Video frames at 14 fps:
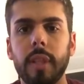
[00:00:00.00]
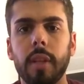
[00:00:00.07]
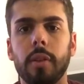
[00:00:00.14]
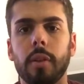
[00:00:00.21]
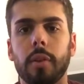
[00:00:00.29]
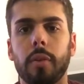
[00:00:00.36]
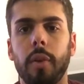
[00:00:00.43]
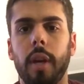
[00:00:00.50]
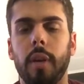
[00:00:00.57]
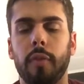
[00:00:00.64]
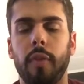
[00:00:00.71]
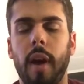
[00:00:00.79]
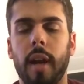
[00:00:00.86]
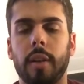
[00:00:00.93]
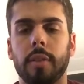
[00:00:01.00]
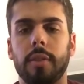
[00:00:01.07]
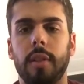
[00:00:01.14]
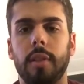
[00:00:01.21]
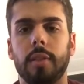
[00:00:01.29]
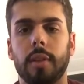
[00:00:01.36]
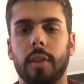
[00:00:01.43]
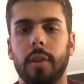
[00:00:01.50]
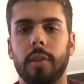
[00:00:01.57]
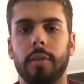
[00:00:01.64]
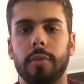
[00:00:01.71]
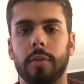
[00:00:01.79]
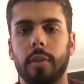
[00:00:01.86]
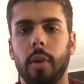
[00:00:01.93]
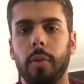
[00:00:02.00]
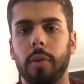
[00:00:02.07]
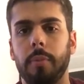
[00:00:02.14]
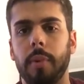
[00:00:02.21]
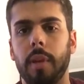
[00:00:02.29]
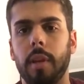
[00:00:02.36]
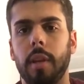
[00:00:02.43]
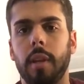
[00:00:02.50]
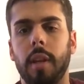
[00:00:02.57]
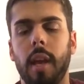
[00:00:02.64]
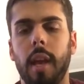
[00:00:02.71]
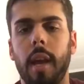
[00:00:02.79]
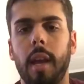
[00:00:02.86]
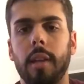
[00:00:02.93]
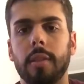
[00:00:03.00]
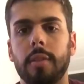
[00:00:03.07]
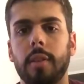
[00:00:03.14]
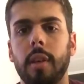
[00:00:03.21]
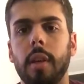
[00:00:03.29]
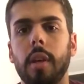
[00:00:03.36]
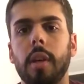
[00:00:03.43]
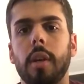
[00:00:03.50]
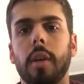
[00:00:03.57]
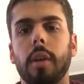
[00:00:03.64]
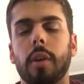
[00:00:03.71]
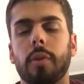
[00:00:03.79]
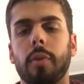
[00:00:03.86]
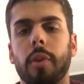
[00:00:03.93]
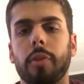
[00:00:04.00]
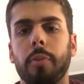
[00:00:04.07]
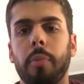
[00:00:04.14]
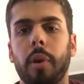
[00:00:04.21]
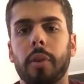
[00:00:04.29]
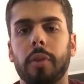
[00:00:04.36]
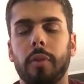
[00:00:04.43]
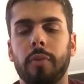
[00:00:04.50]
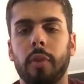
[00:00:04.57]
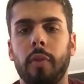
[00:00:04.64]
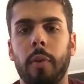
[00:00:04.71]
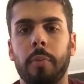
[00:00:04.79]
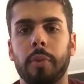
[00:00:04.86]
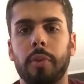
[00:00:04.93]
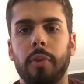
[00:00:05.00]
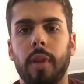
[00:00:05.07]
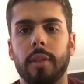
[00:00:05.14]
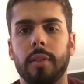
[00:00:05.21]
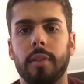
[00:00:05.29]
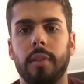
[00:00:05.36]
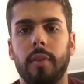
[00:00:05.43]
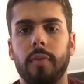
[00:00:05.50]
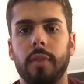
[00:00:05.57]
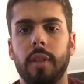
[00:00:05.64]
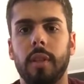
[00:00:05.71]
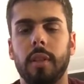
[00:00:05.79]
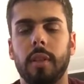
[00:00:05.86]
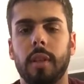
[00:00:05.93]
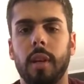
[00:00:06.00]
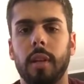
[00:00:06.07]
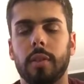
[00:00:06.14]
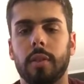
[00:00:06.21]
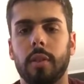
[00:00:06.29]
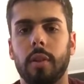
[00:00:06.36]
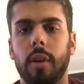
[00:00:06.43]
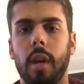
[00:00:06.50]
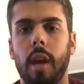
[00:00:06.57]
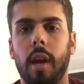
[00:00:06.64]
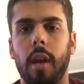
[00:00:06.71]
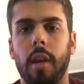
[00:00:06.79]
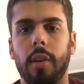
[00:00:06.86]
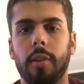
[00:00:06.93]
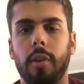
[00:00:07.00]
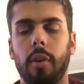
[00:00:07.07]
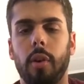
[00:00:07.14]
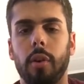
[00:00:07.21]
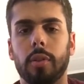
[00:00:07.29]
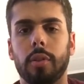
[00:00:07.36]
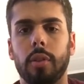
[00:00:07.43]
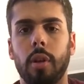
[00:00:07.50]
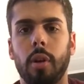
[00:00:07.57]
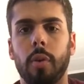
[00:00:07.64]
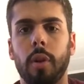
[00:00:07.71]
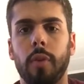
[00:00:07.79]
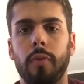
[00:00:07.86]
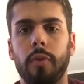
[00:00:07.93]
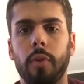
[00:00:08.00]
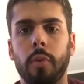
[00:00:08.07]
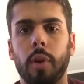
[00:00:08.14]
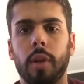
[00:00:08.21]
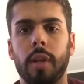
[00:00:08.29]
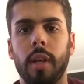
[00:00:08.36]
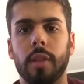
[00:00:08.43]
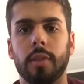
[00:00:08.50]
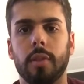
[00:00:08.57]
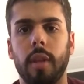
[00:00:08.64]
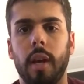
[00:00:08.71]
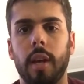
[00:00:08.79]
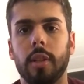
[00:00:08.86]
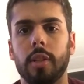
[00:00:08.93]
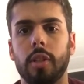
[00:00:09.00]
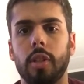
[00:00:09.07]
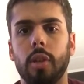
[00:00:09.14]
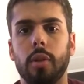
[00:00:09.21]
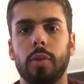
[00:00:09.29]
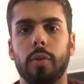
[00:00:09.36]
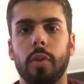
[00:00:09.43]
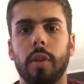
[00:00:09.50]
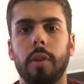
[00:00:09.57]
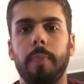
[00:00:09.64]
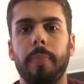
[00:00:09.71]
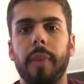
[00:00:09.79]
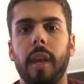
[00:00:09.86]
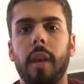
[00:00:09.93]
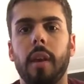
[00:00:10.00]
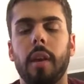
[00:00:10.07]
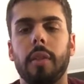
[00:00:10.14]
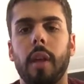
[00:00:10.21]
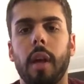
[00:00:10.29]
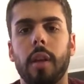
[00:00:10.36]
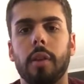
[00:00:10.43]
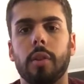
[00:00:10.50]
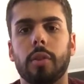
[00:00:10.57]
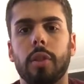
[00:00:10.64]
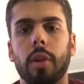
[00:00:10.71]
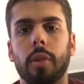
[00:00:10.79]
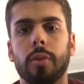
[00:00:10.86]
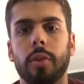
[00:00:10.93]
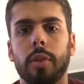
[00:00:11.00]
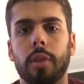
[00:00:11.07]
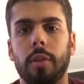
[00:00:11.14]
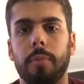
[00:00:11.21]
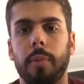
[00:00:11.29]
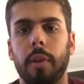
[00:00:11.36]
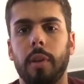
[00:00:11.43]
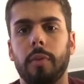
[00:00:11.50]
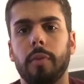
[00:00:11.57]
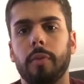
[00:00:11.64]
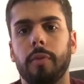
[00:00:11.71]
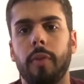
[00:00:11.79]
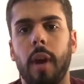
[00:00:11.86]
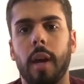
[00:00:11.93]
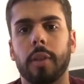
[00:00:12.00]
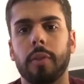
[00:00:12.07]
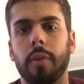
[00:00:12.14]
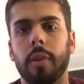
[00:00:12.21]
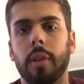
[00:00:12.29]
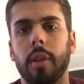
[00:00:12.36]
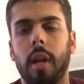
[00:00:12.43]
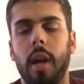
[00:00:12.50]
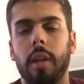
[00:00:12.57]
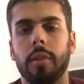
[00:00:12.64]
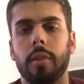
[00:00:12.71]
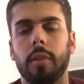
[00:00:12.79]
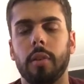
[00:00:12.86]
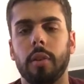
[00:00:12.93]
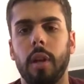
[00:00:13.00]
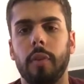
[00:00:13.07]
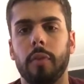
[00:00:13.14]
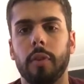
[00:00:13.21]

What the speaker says: Your creative faculties are going to be enhanced throughout the month of November 2017, Cancer. And also, if you are a Cancer that has children, then your children are going to be factoring a lot into your life.